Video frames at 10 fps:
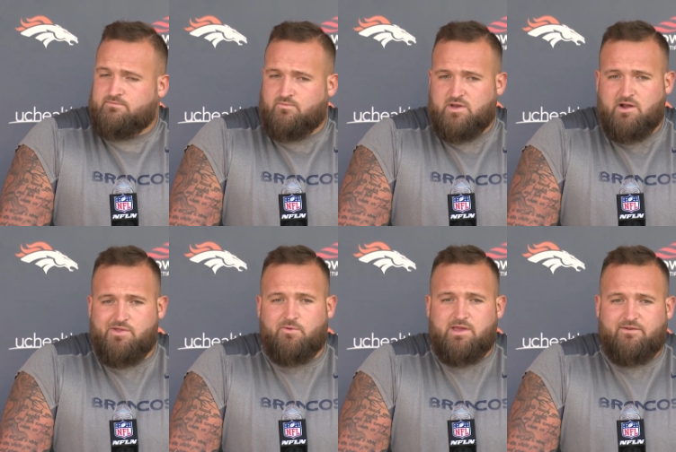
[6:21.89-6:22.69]
We know
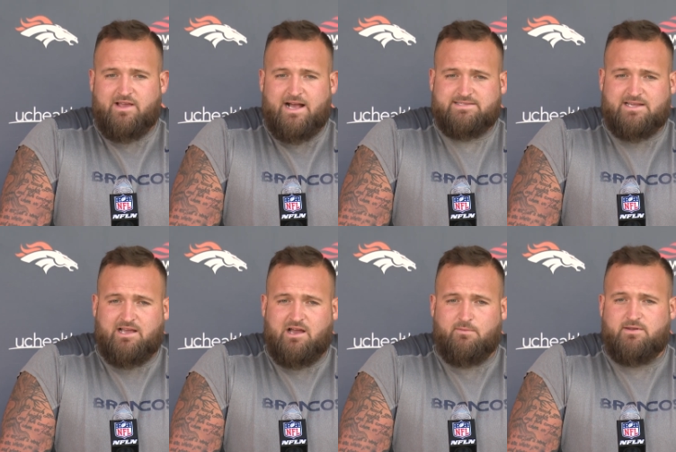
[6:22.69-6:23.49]
that we have guys that
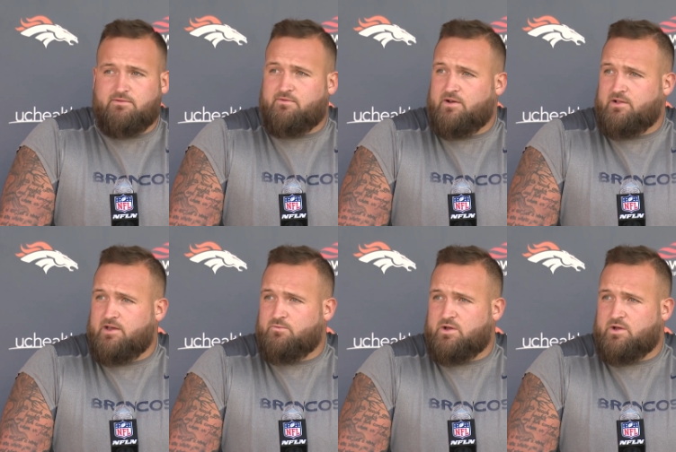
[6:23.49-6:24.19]
can come in and fill in,